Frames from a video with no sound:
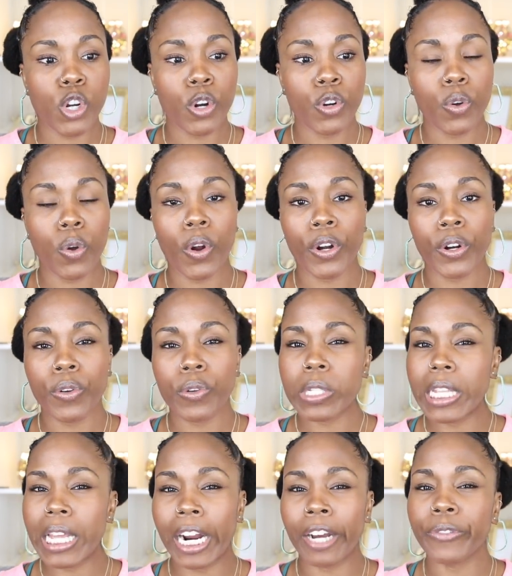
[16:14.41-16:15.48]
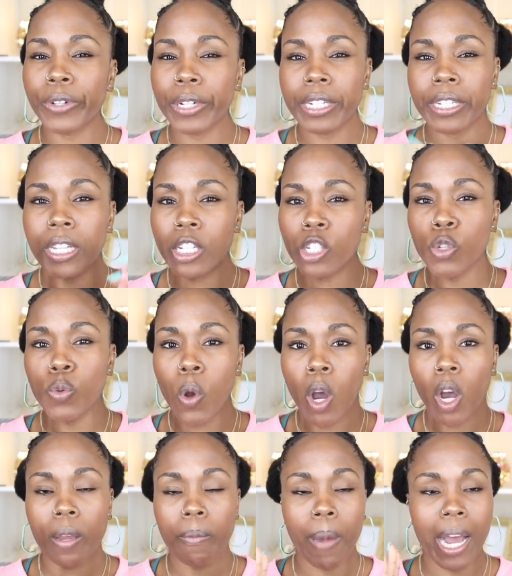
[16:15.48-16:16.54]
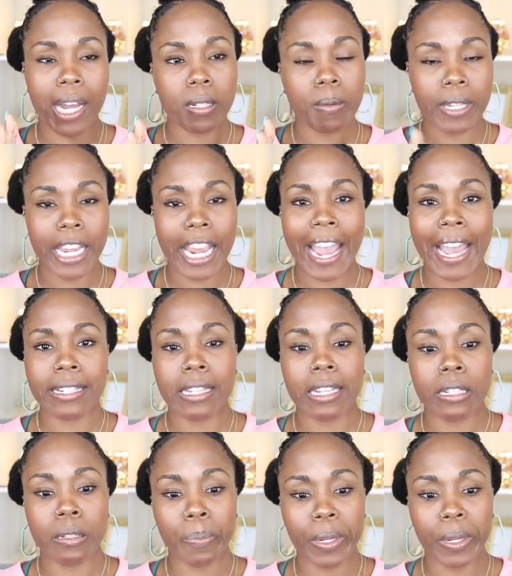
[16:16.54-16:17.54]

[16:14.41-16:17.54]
journal articles that I've written that you all could possibly access.